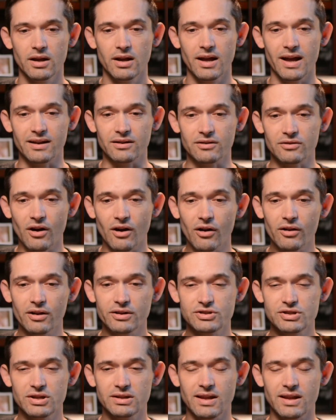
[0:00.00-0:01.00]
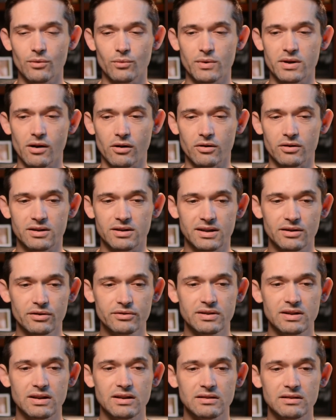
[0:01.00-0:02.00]
acknowledging that we are
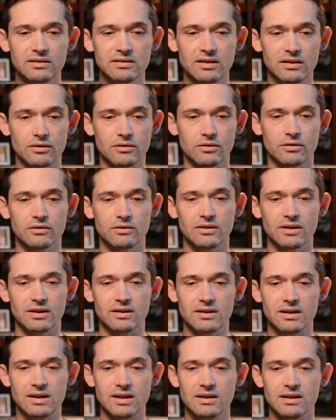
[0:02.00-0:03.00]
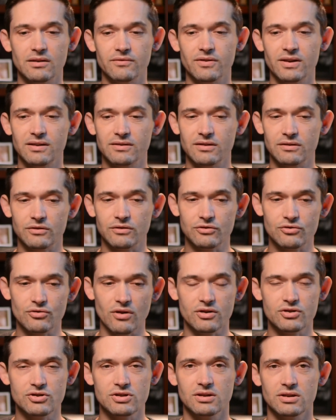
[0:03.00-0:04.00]
guilty sinners in need of His
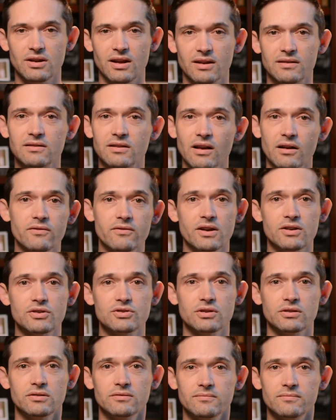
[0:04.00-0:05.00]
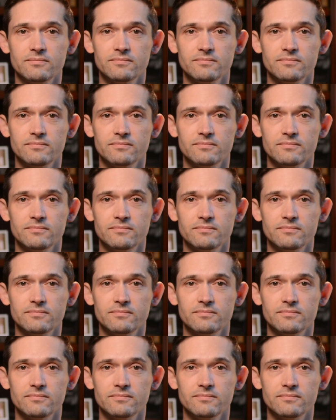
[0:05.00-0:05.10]
instruction and salvation.